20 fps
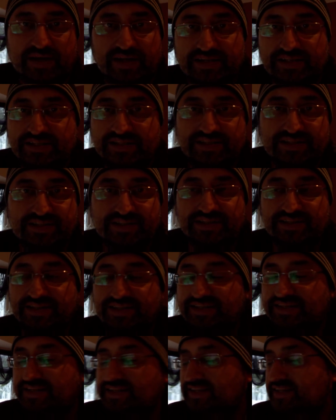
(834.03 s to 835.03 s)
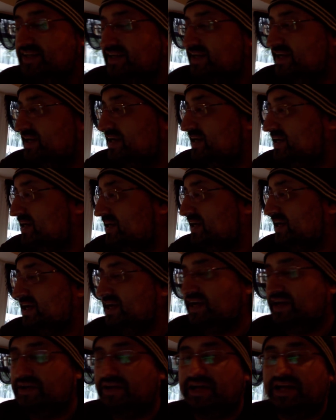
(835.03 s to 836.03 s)
man.
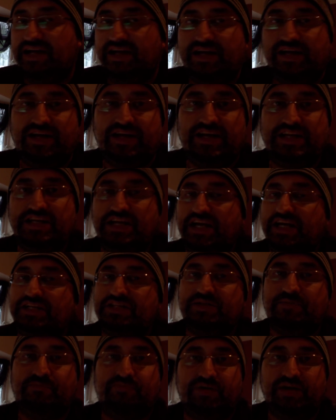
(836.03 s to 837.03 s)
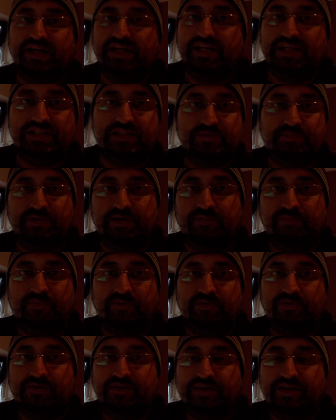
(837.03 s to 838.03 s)
I hate to break it to
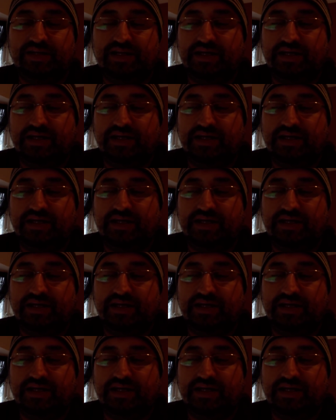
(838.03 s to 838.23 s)
people.